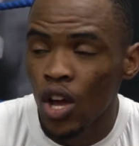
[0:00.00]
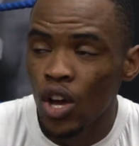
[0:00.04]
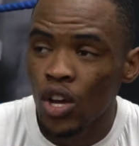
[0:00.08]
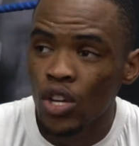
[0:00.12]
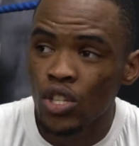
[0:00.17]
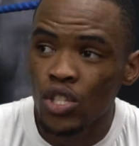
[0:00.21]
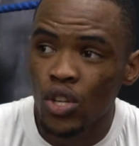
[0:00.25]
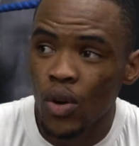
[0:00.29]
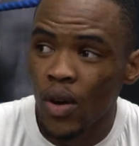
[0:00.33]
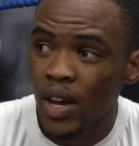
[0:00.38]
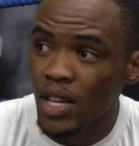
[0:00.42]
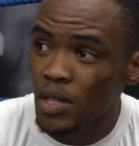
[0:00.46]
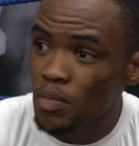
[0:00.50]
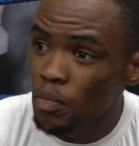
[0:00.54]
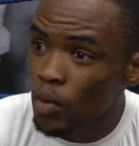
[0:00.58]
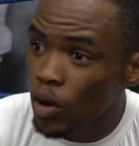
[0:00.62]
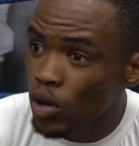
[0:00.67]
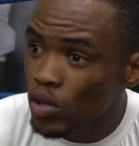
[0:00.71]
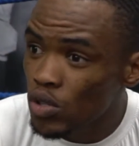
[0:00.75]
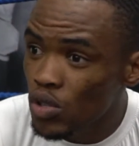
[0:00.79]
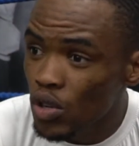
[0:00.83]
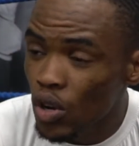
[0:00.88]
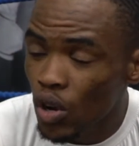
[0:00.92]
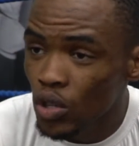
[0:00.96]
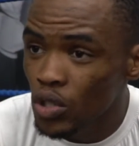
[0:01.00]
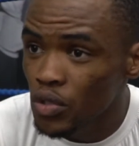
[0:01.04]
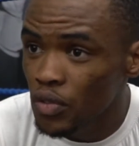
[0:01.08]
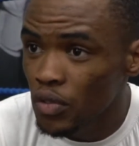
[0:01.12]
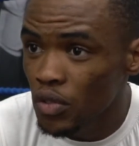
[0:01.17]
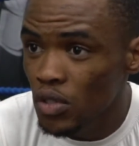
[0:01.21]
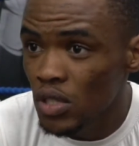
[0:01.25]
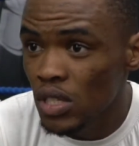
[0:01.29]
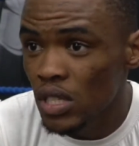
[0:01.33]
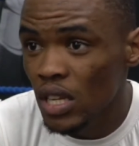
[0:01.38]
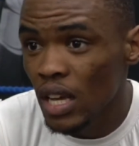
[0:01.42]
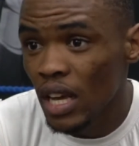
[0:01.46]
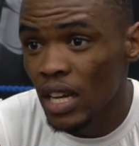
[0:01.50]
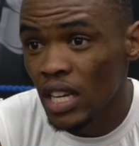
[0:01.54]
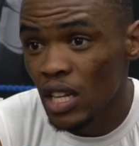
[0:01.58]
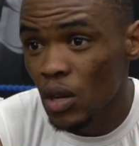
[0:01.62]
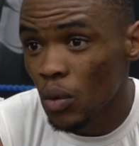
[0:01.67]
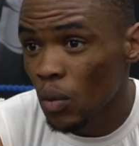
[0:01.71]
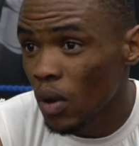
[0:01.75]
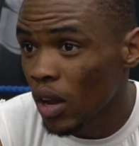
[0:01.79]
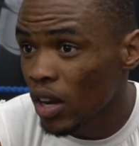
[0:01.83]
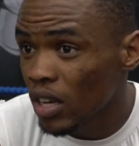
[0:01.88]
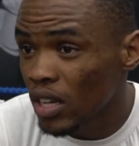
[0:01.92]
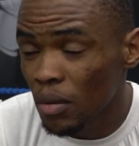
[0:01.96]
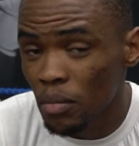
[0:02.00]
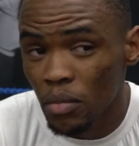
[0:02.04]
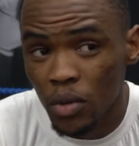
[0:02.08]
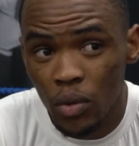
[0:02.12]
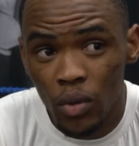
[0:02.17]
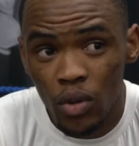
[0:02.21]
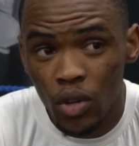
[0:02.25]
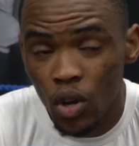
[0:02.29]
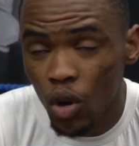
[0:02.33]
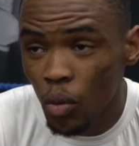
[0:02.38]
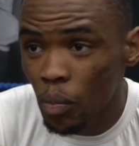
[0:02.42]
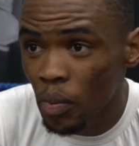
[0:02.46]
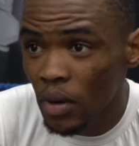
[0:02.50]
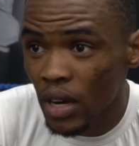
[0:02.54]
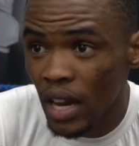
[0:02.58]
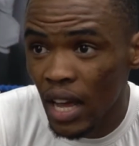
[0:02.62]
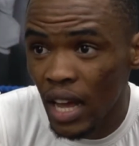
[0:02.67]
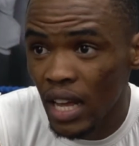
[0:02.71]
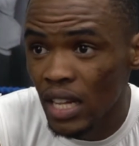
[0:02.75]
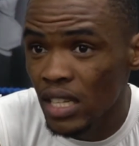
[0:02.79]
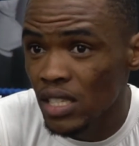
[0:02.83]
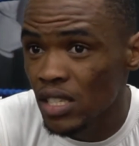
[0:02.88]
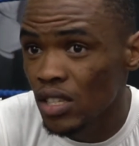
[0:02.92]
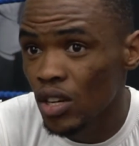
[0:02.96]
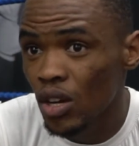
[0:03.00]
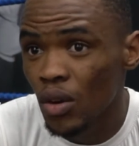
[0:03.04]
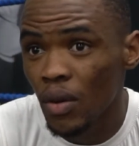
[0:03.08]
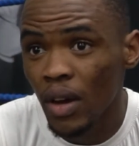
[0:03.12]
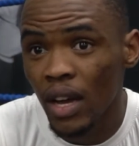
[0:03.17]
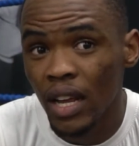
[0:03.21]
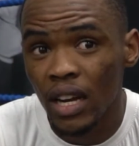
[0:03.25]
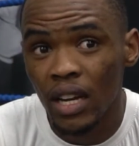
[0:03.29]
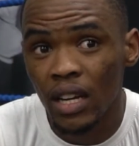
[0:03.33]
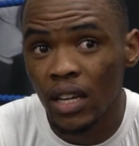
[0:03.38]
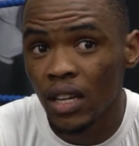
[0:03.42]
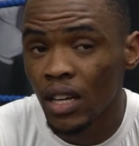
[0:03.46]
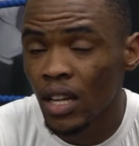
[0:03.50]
So I spoke to Coach Vusi and he welcomed me with open hands, and